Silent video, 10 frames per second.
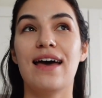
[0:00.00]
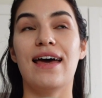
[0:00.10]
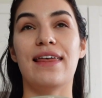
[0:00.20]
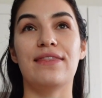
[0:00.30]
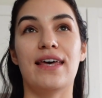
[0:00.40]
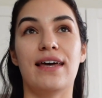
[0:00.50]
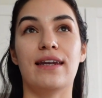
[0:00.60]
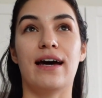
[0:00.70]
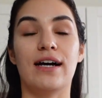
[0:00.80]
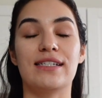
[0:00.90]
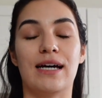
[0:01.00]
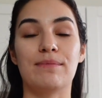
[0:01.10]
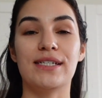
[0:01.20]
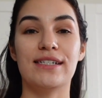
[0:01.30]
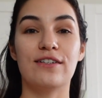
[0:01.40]
And then I
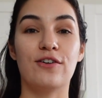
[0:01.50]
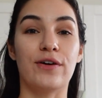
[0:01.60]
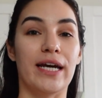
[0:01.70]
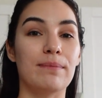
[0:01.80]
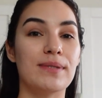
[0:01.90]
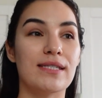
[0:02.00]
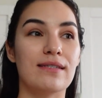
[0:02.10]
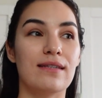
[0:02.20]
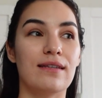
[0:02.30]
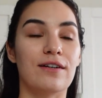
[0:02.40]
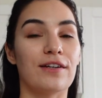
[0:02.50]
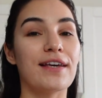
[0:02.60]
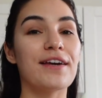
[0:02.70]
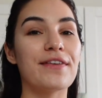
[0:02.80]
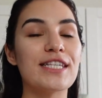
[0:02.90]
attempted crepes
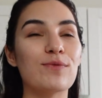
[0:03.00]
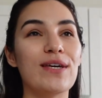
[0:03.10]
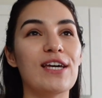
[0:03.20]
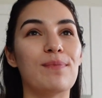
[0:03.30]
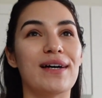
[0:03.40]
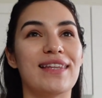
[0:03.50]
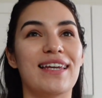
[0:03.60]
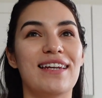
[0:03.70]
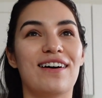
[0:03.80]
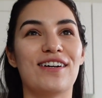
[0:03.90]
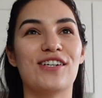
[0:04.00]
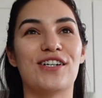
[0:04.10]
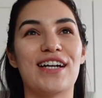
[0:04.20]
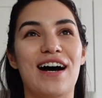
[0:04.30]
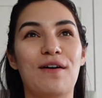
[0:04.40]
earlier this week, but they did not
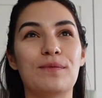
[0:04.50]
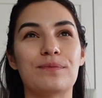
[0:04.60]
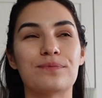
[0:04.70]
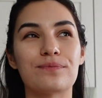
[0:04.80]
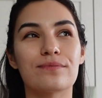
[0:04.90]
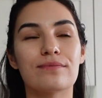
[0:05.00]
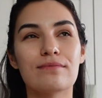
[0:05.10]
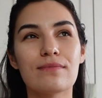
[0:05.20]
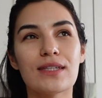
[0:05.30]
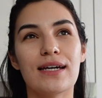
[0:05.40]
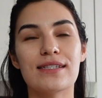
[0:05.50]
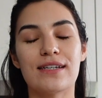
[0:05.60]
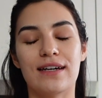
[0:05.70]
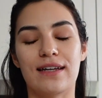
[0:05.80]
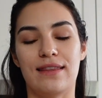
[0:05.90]
turn out as
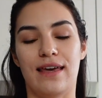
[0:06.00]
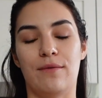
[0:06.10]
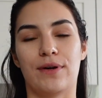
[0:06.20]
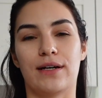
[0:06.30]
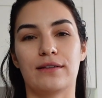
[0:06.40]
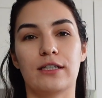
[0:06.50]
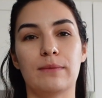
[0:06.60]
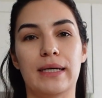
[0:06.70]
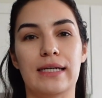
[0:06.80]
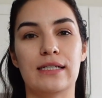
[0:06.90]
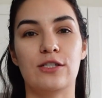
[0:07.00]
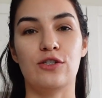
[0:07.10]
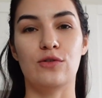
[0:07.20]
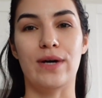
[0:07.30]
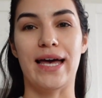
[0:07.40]
good. They were a little bit
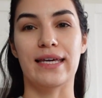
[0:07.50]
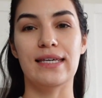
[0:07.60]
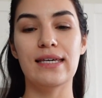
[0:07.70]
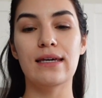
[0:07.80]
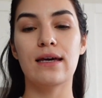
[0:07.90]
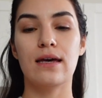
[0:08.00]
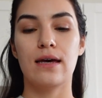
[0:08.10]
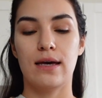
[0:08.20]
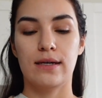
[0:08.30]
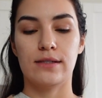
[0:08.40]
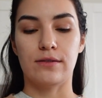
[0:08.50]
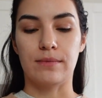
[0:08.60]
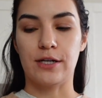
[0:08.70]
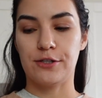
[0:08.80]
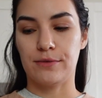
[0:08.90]
too eggy, so
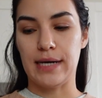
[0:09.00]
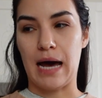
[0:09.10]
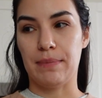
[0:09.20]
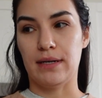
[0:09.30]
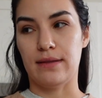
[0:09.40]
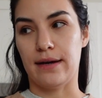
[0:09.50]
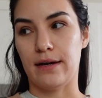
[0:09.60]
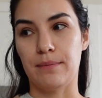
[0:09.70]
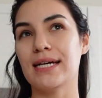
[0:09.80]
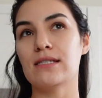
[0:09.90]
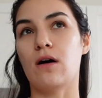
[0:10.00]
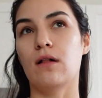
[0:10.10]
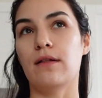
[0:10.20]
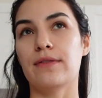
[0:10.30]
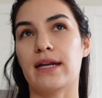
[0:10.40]
I'm not sure what happened there. But that's
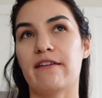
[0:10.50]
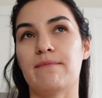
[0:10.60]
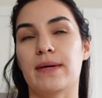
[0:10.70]
all that I've